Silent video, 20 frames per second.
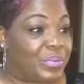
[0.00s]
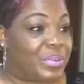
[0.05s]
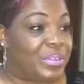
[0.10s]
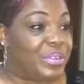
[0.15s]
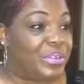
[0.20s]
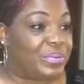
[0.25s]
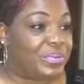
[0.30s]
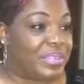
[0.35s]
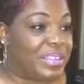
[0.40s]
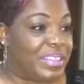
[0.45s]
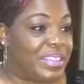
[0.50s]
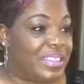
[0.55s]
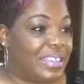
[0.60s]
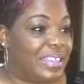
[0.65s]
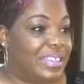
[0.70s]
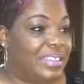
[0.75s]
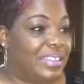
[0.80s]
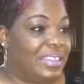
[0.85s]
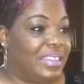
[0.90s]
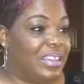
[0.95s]
real
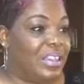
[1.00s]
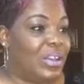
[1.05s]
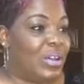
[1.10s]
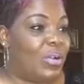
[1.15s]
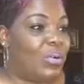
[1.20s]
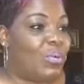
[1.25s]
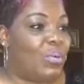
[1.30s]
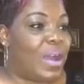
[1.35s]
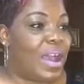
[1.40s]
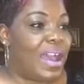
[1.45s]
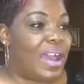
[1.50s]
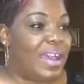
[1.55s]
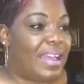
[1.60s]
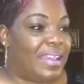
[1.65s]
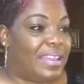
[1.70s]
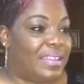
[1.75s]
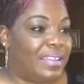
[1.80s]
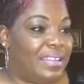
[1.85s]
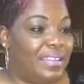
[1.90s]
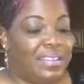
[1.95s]
reason
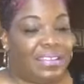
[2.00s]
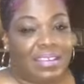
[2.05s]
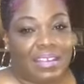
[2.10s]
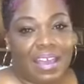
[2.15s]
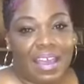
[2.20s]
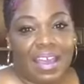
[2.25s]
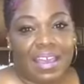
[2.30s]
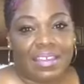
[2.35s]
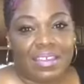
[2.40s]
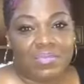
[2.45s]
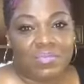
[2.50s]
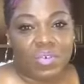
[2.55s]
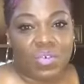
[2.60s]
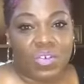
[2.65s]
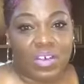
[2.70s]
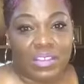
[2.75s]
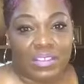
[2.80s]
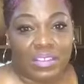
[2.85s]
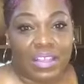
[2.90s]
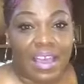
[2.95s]
why I am
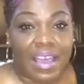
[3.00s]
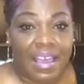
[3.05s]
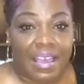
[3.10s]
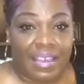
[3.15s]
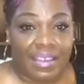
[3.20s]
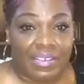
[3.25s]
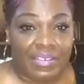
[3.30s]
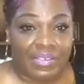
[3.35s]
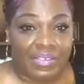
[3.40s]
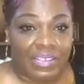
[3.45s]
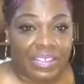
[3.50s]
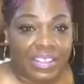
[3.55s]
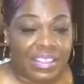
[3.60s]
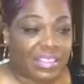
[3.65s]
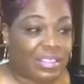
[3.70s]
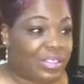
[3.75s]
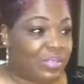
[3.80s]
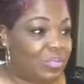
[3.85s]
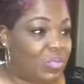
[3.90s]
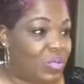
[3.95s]
on live
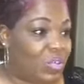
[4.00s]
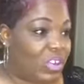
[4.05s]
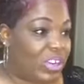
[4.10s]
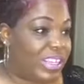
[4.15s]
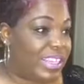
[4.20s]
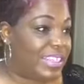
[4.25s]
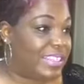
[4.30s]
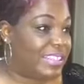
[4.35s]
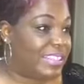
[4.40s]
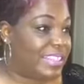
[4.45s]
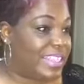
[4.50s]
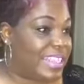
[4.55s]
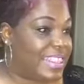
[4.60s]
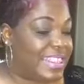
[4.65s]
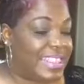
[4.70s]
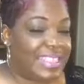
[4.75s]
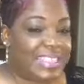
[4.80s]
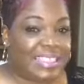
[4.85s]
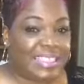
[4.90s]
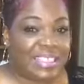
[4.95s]
this morning,
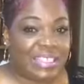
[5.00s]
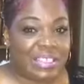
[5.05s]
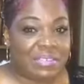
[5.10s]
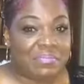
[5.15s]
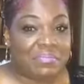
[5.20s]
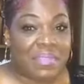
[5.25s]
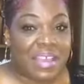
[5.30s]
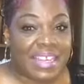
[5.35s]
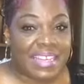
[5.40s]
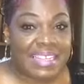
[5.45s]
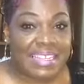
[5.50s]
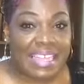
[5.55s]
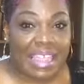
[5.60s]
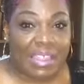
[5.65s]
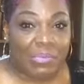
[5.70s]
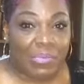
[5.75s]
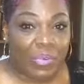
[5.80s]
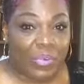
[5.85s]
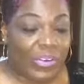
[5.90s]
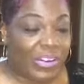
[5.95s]
this good
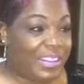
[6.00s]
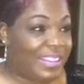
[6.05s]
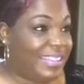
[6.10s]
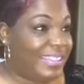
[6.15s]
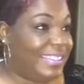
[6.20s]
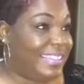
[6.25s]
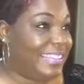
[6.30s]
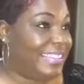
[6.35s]
Monday morning,